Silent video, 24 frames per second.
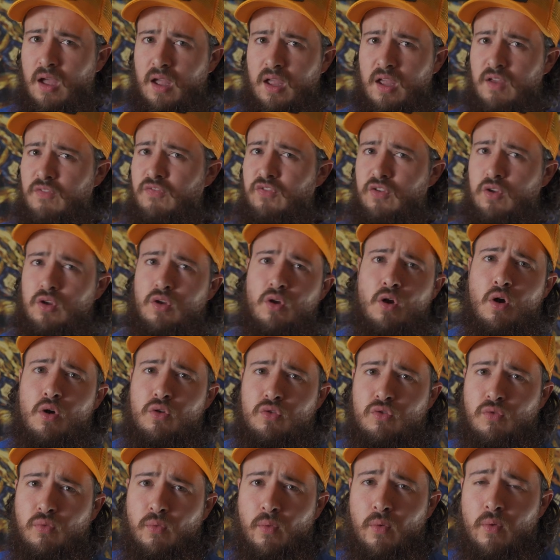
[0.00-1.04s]
if you
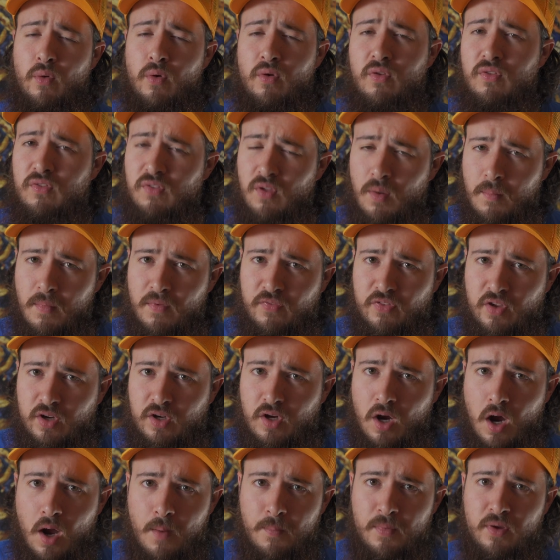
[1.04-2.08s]
go through some of the
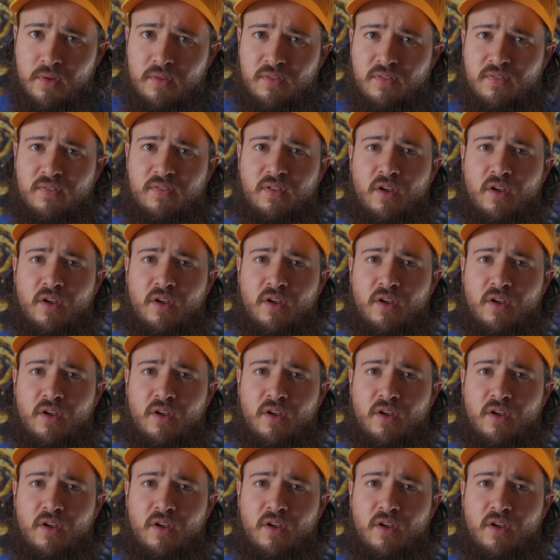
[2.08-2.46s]
comments,